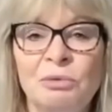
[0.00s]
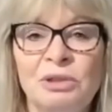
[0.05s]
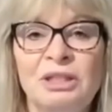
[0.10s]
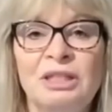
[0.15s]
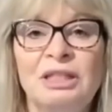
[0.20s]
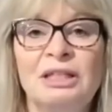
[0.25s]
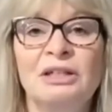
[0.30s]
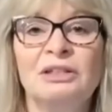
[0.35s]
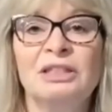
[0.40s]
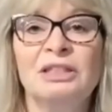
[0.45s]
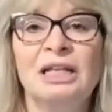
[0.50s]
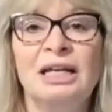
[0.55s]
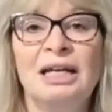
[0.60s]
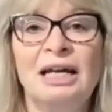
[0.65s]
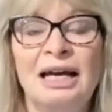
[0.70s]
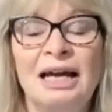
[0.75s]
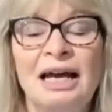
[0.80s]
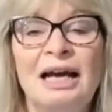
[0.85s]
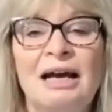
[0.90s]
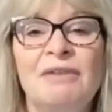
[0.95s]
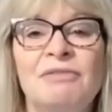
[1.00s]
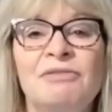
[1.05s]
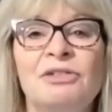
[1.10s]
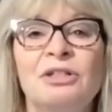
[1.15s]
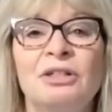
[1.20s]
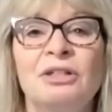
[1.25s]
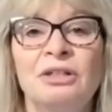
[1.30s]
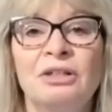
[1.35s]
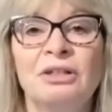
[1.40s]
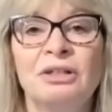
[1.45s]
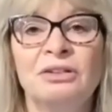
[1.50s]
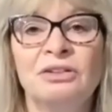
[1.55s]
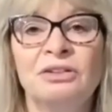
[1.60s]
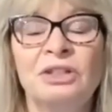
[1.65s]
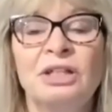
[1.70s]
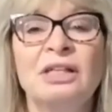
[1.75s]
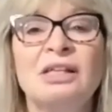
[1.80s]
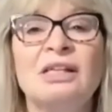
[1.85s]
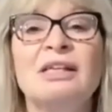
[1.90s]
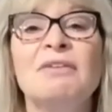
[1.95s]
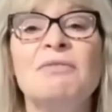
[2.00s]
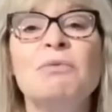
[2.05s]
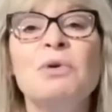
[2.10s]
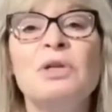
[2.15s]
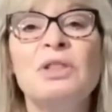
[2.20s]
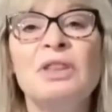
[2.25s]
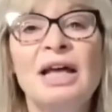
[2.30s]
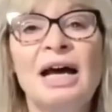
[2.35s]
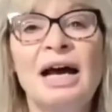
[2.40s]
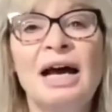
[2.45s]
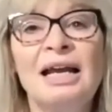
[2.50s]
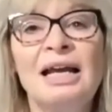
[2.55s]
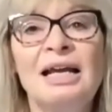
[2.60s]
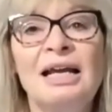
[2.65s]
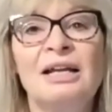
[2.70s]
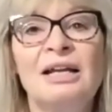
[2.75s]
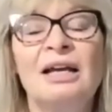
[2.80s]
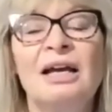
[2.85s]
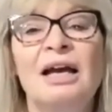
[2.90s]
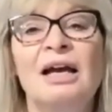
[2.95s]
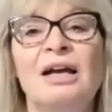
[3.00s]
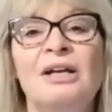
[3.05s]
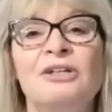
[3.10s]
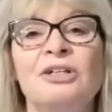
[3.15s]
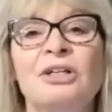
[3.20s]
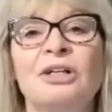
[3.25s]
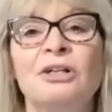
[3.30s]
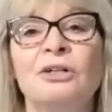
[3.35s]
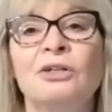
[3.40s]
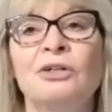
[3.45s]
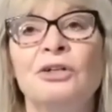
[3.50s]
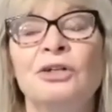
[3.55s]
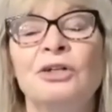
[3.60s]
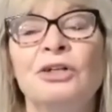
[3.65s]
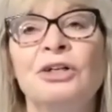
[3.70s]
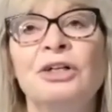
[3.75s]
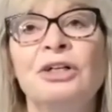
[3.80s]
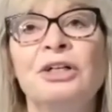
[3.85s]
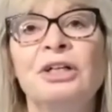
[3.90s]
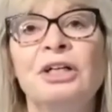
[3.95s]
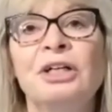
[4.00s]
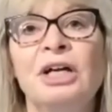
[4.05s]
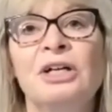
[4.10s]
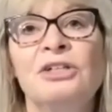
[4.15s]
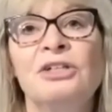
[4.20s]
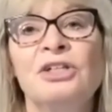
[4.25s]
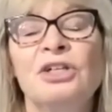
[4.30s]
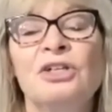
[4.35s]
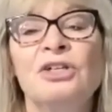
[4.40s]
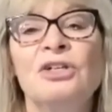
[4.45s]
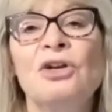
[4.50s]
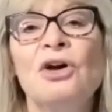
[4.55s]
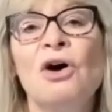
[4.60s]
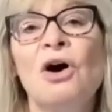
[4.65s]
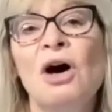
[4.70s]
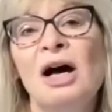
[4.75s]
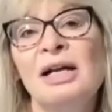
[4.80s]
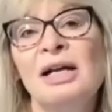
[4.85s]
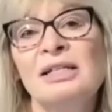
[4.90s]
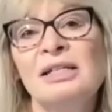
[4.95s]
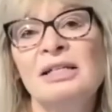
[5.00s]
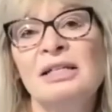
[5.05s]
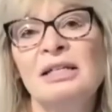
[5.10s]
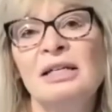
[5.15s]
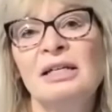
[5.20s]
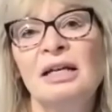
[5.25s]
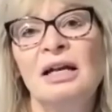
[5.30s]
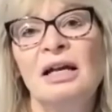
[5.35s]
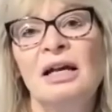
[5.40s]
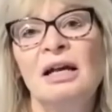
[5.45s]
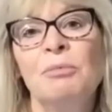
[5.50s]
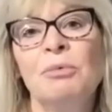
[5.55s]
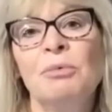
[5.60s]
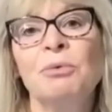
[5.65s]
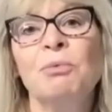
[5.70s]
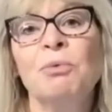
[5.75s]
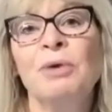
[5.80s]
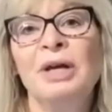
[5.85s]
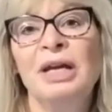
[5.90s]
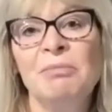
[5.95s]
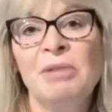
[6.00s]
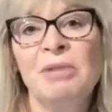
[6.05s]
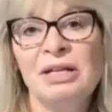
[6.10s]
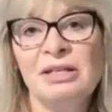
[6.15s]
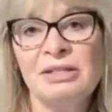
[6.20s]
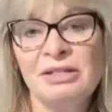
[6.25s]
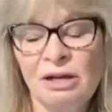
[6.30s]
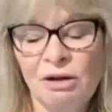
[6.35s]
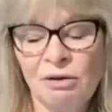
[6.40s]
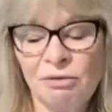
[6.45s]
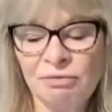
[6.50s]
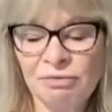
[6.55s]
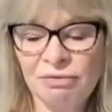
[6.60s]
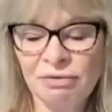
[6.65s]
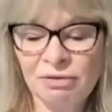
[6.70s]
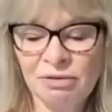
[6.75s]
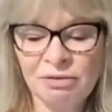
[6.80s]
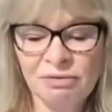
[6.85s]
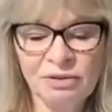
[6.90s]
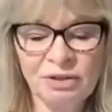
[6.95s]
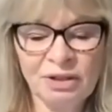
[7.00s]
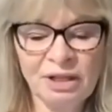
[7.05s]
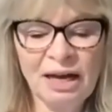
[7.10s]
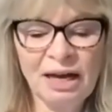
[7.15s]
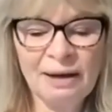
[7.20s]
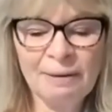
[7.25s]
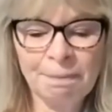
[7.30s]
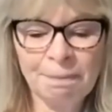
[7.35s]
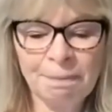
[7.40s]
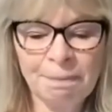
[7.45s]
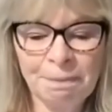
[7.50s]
with guilt and I have to to live with that and to learn to not berate myself for that.